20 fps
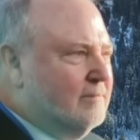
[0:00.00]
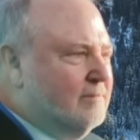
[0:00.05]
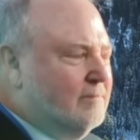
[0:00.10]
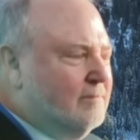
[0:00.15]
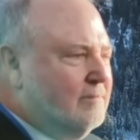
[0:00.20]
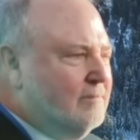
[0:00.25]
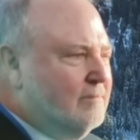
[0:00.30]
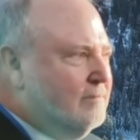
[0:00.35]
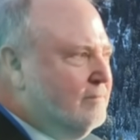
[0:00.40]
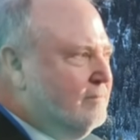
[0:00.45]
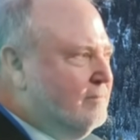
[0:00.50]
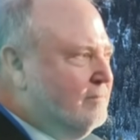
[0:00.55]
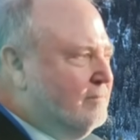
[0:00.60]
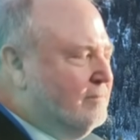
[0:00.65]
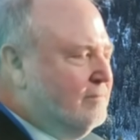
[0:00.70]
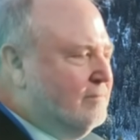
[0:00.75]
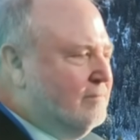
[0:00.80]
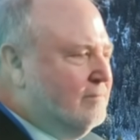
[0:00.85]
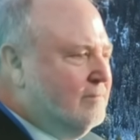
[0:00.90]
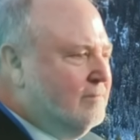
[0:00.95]

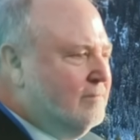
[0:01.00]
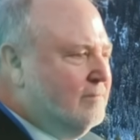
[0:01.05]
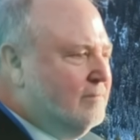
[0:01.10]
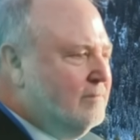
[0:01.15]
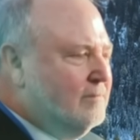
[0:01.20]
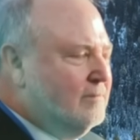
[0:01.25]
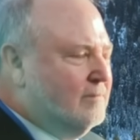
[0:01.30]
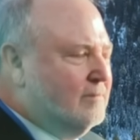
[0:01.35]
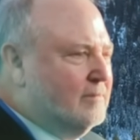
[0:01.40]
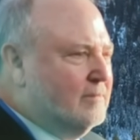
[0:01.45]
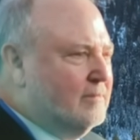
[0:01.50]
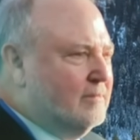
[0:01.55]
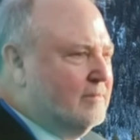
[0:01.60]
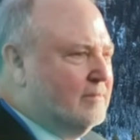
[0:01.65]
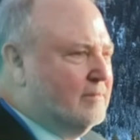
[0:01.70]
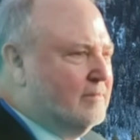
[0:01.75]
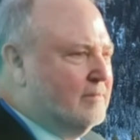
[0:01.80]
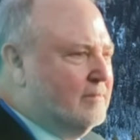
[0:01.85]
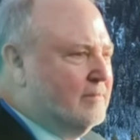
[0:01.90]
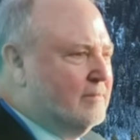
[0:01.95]

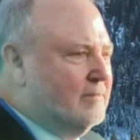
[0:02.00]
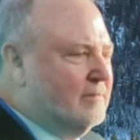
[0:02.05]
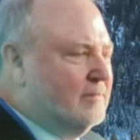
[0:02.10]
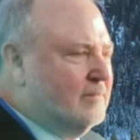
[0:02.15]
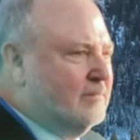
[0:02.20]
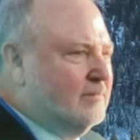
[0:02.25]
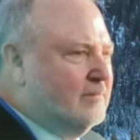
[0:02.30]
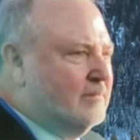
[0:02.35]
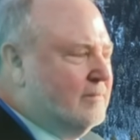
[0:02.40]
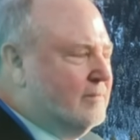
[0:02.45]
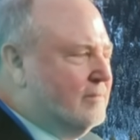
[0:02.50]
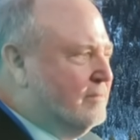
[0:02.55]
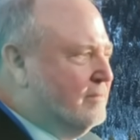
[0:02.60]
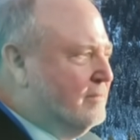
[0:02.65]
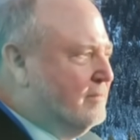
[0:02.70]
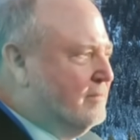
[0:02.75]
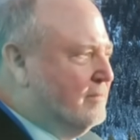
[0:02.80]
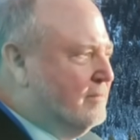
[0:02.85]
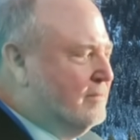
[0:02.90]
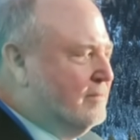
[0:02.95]

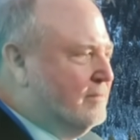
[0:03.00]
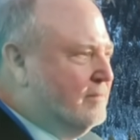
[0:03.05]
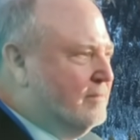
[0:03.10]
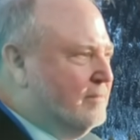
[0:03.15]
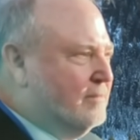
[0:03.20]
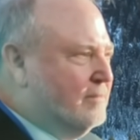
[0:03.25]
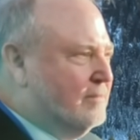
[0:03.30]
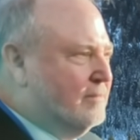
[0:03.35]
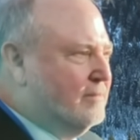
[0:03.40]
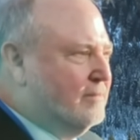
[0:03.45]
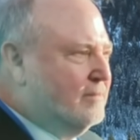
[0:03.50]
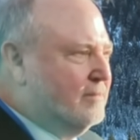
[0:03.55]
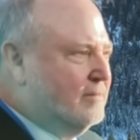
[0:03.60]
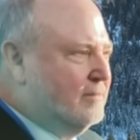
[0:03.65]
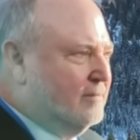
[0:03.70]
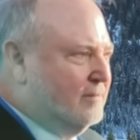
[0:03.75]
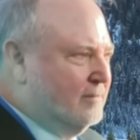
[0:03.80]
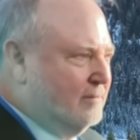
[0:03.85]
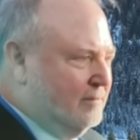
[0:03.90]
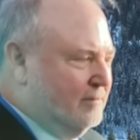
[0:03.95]

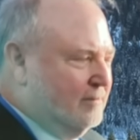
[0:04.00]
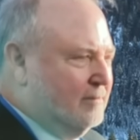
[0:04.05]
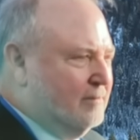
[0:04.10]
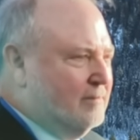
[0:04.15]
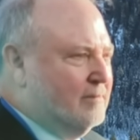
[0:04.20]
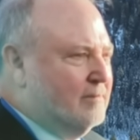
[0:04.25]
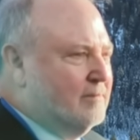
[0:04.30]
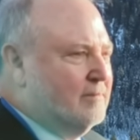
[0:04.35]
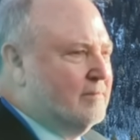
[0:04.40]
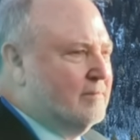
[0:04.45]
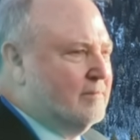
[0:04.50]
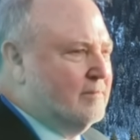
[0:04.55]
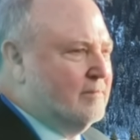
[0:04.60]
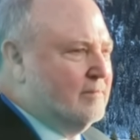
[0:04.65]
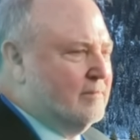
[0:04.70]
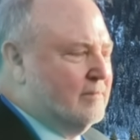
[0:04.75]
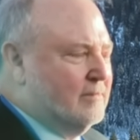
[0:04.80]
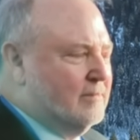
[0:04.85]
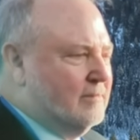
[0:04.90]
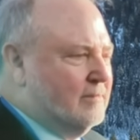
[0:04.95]

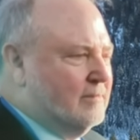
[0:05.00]
The person shown says nothing.